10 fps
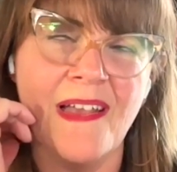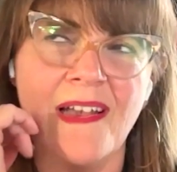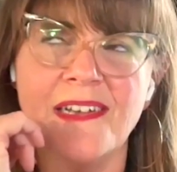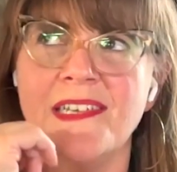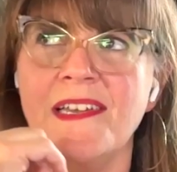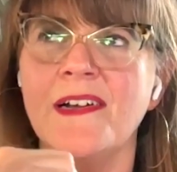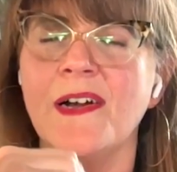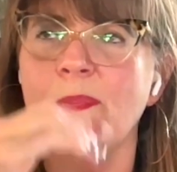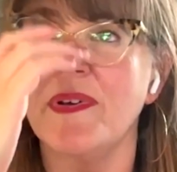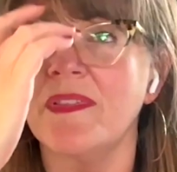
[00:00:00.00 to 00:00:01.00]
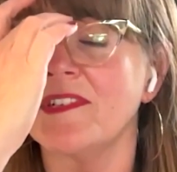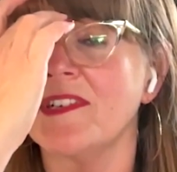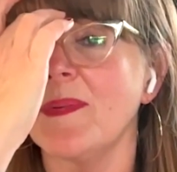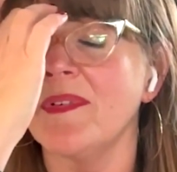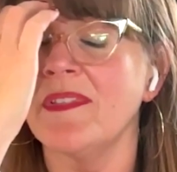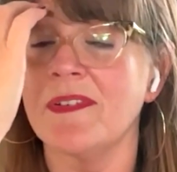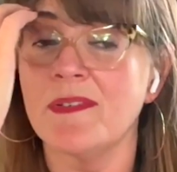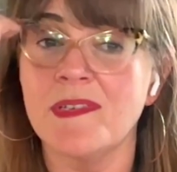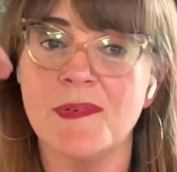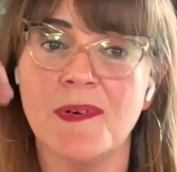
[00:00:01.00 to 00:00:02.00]
I'll tell you there's a couple of
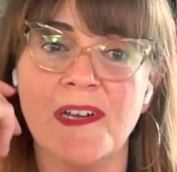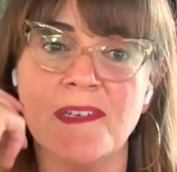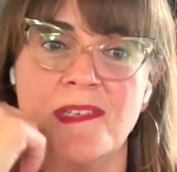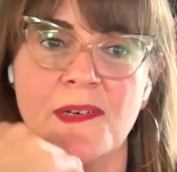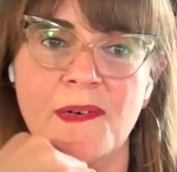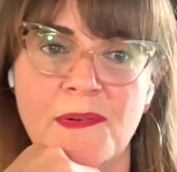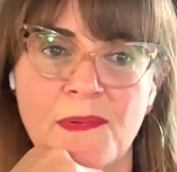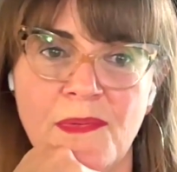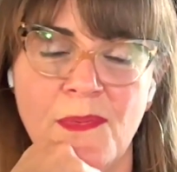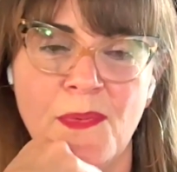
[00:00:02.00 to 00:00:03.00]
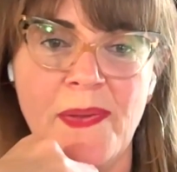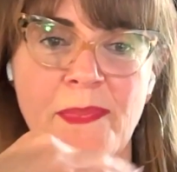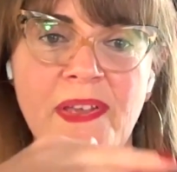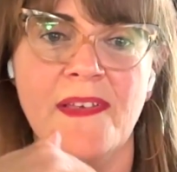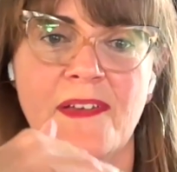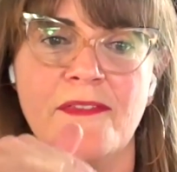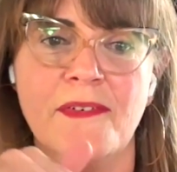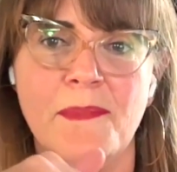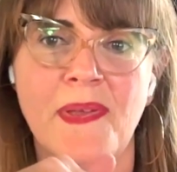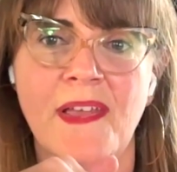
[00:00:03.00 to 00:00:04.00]
those stories. So the one big thing
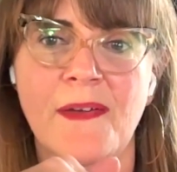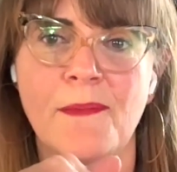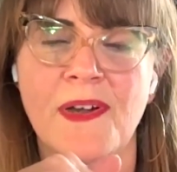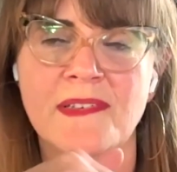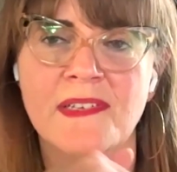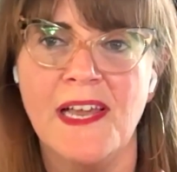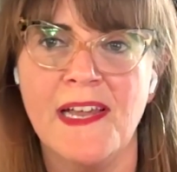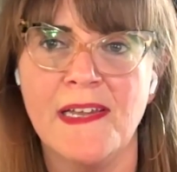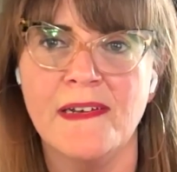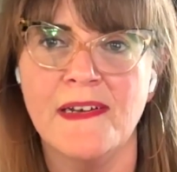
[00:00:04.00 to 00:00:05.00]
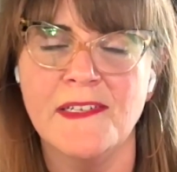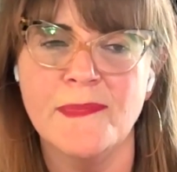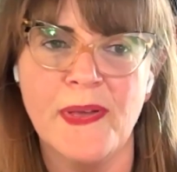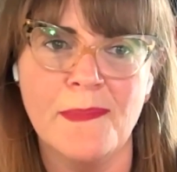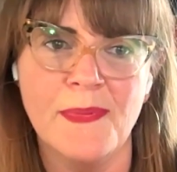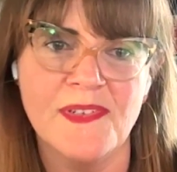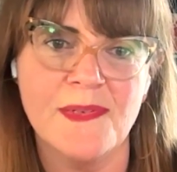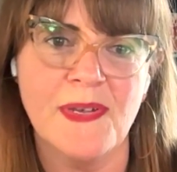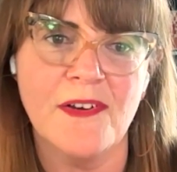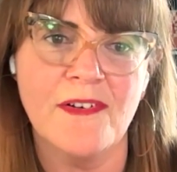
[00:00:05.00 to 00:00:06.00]
for me was, again, I'd spent
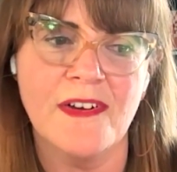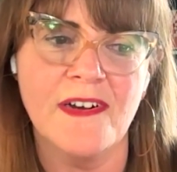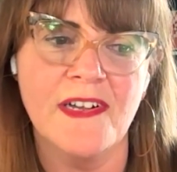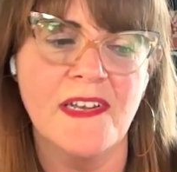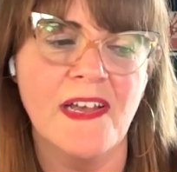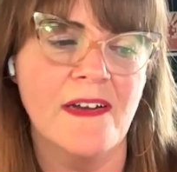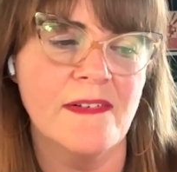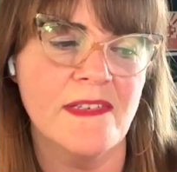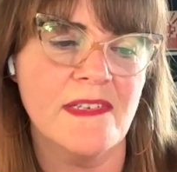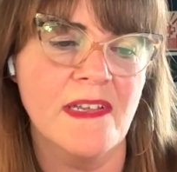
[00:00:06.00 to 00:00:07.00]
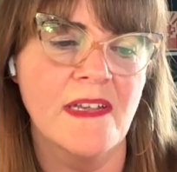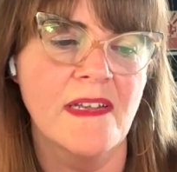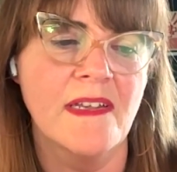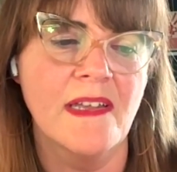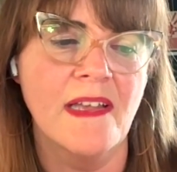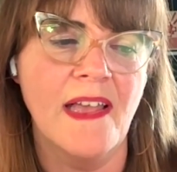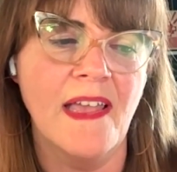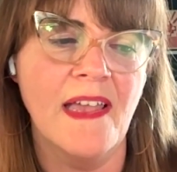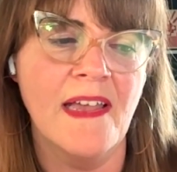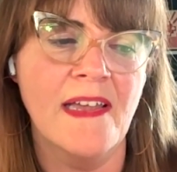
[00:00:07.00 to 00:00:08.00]
most of my career in-house.
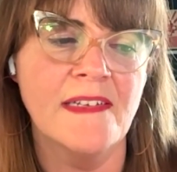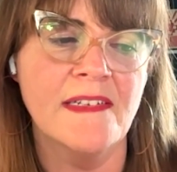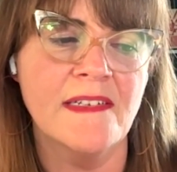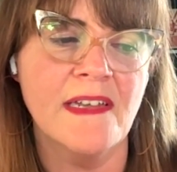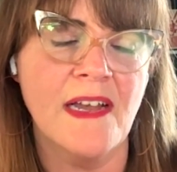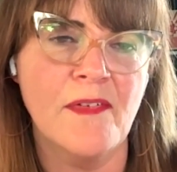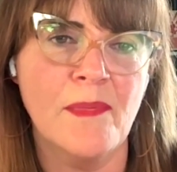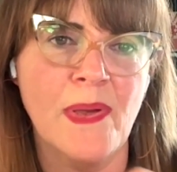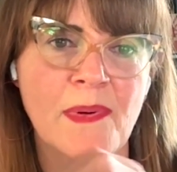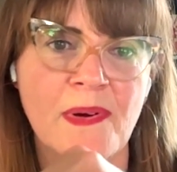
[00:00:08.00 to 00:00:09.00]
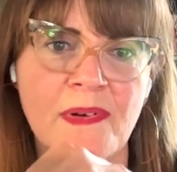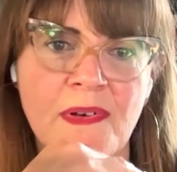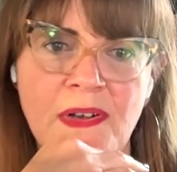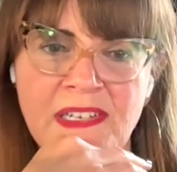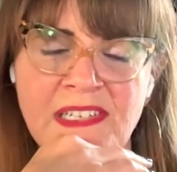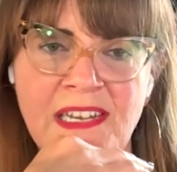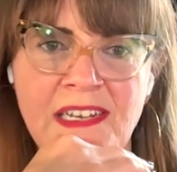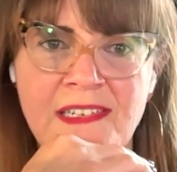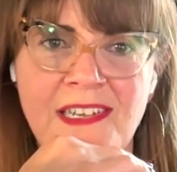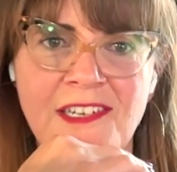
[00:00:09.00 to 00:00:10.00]
And I remember
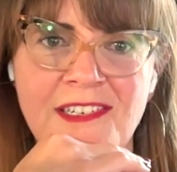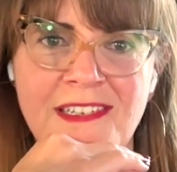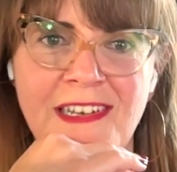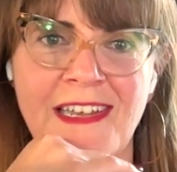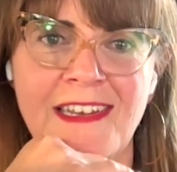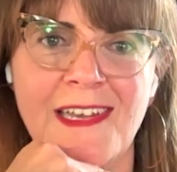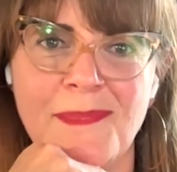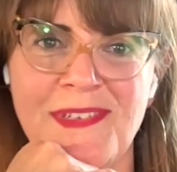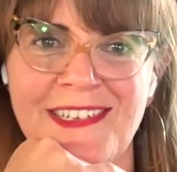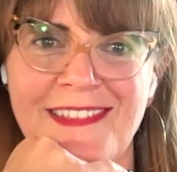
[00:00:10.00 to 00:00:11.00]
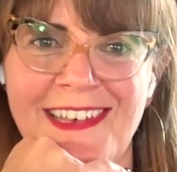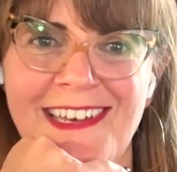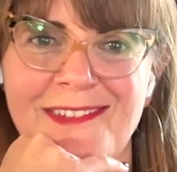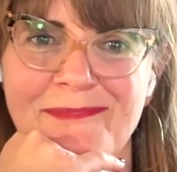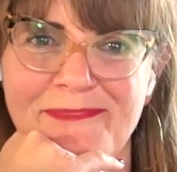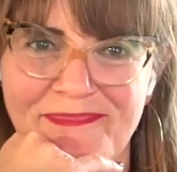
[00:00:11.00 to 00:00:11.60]
attending a session that Andy Epstein led.